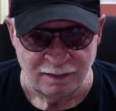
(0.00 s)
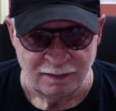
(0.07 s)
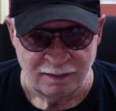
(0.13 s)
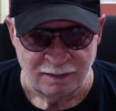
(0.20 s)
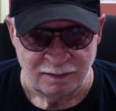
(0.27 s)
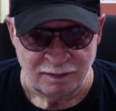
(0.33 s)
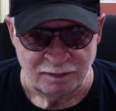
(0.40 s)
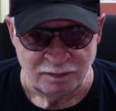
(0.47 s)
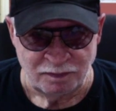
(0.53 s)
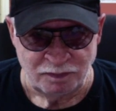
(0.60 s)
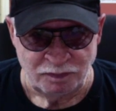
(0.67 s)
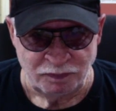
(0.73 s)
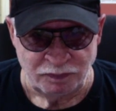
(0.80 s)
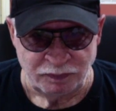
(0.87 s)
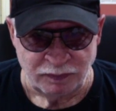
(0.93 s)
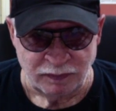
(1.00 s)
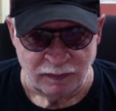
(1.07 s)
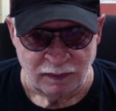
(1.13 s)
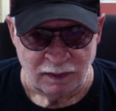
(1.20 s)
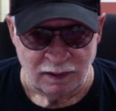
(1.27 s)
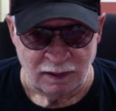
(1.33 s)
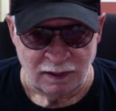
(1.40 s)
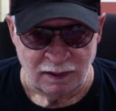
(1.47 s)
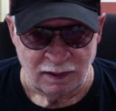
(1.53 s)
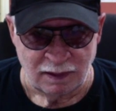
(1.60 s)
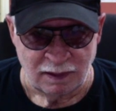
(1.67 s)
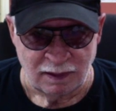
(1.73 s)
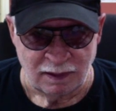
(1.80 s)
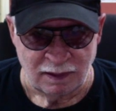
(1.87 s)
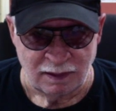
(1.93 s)

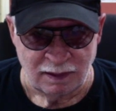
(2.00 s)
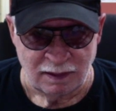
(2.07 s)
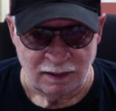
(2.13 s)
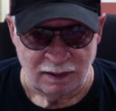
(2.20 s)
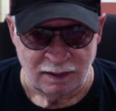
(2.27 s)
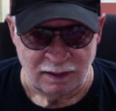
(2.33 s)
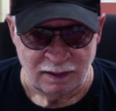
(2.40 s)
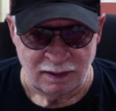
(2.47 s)
No one is speaking in this clip.